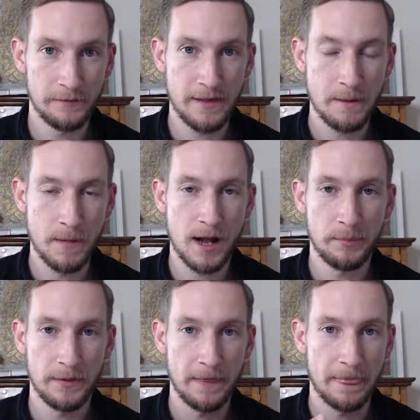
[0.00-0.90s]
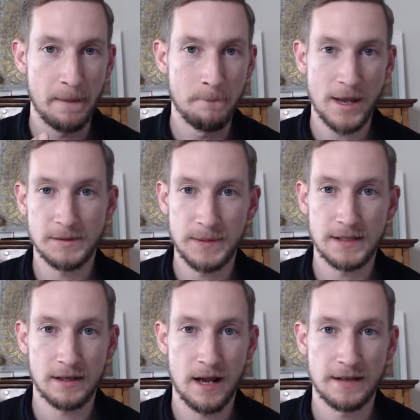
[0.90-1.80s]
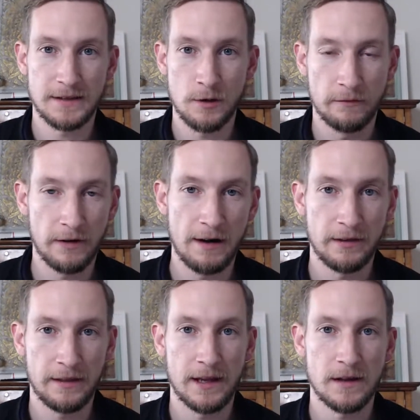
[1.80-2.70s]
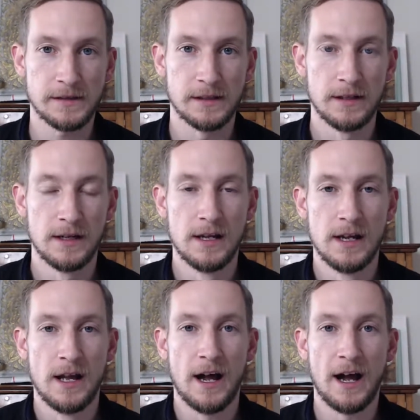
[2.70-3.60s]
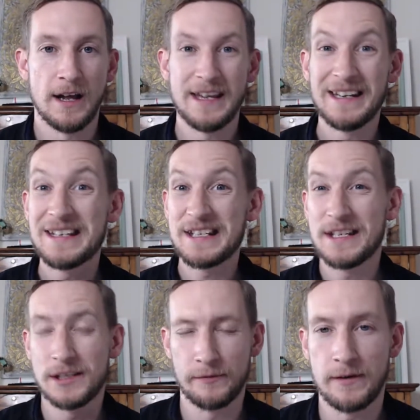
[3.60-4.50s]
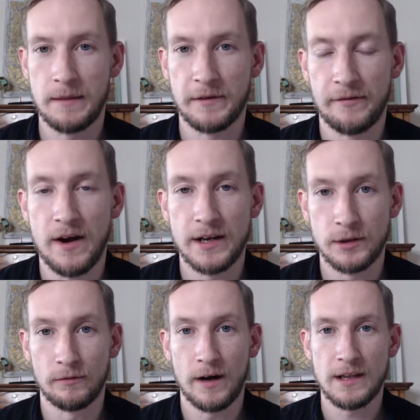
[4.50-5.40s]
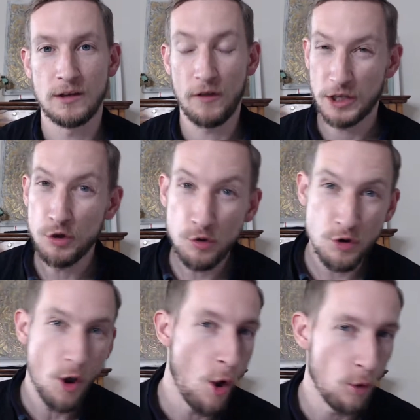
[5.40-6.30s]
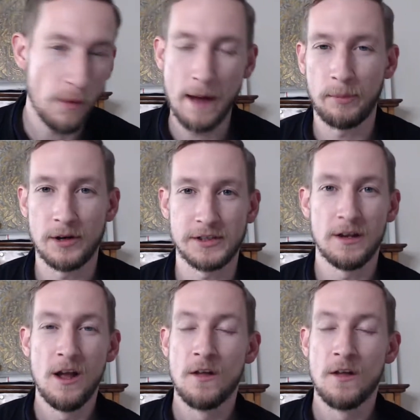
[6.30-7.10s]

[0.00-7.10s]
them up the best piece of content over everything else, it is easier for them to find you, right? Like, that person.